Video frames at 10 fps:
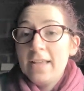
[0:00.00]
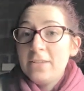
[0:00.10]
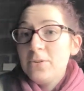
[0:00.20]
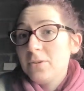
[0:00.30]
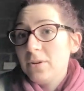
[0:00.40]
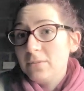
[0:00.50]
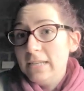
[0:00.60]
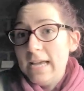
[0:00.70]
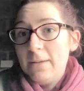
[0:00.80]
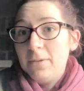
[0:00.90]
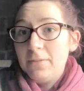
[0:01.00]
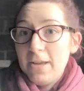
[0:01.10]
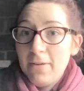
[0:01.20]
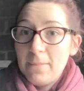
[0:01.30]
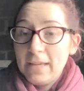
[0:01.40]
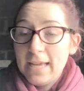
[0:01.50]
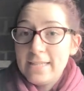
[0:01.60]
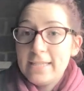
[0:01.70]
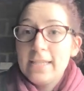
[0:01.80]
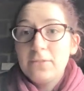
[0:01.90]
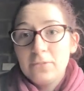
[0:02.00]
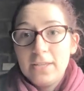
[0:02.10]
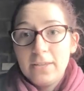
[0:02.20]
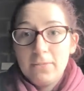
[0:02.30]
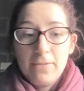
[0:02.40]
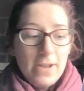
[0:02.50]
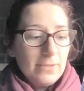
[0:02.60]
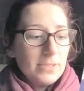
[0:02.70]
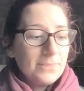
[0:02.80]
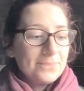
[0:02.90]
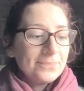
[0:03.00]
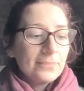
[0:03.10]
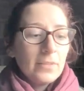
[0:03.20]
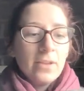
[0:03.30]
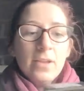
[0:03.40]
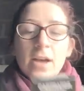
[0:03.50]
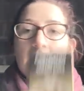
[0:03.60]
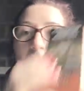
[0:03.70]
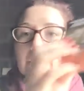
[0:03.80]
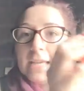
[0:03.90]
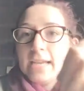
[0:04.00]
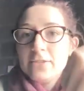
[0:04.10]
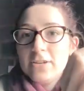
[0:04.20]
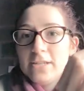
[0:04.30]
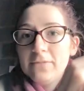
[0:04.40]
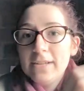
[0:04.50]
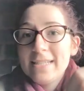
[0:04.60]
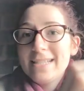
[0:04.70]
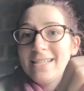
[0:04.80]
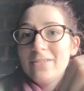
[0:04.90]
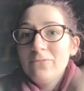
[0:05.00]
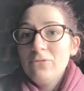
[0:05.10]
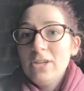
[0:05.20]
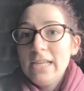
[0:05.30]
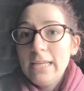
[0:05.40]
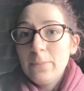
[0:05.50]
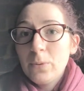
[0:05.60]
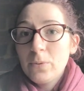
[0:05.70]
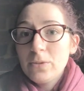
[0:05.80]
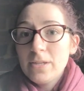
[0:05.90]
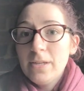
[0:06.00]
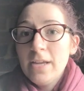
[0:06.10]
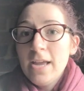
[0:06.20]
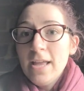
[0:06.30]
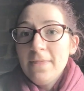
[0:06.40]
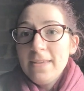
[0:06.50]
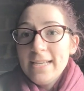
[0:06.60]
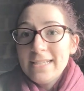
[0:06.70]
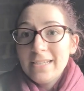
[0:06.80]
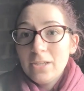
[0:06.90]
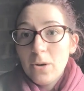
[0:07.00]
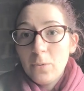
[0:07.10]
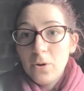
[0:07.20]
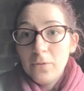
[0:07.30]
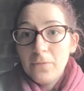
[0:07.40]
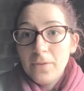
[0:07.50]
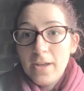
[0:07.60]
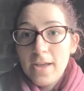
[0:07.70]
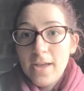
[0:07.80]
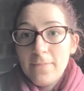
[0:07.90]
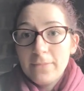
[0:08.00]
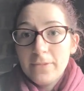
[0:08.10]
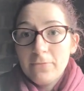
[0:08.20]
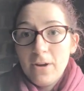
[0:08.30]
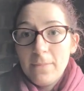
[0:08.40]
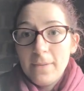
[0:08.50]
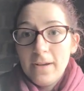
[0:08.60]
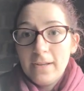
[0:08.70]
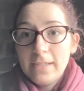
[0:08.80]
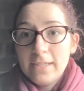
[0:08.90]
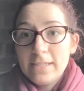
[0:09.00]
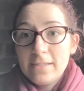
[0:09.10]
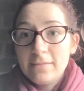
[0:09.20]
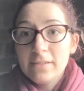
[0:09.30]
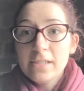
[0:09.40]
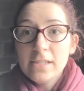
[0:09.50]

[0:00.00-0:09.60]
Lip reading: and you can hold the lamb while they're applicating, or the other way around. The castrator rings, this is really important. These can go off, the rubber can